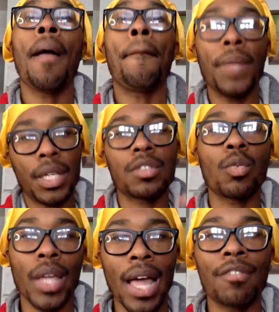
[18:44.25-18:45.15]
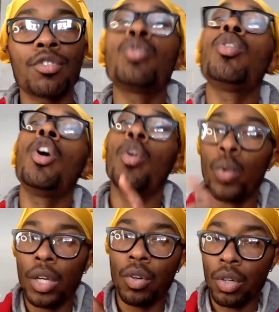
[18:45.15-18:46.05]
Because if we have to, we're
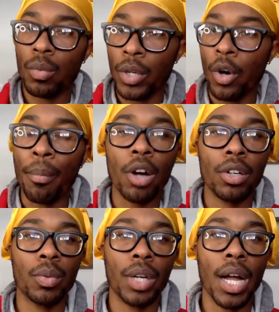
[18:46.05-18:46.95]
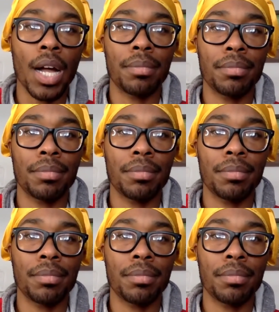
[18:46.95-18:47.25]
gonna partner with our.